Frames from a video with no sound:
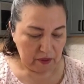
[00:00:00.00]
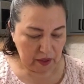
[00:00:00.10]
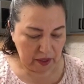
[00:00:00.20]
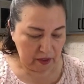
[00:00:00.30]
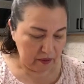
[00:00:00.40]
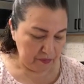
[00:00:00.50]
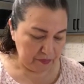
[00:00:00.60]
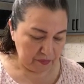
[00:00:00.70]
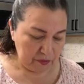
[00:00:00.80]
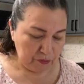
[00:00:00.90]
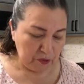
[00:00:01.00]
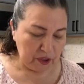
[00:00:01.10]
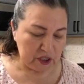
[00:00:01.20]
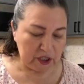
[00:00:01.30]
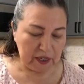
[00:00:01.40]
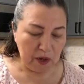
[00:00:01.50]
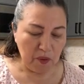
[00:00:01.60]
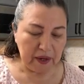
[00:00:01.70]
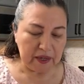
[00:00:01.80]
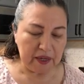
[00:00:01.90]
And for the chile
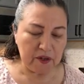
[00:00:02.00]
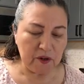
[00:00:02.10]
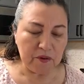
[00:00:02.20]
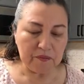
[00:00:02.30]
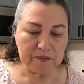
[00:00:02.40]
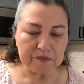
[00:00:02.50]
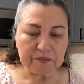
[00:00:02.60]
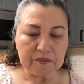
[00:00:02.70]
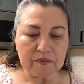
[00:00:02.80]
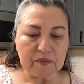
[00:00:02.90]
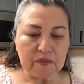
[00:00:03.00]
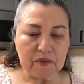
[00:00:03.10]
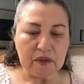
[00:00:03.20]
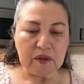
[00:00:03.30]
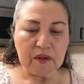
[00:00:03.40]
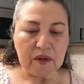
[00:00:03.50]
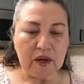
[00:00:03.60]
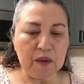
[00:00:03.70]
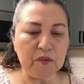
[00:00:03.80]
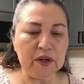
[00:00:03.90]
guajillo,
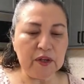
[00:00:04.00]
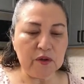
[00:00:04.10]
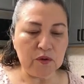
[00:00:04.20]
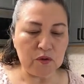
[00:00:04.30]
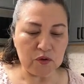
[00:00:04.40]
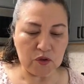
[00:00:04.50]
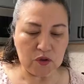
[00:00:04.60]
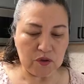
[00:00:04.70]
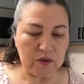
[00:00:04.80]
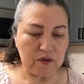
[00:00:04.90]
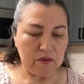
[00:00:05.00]
I'm gonna use,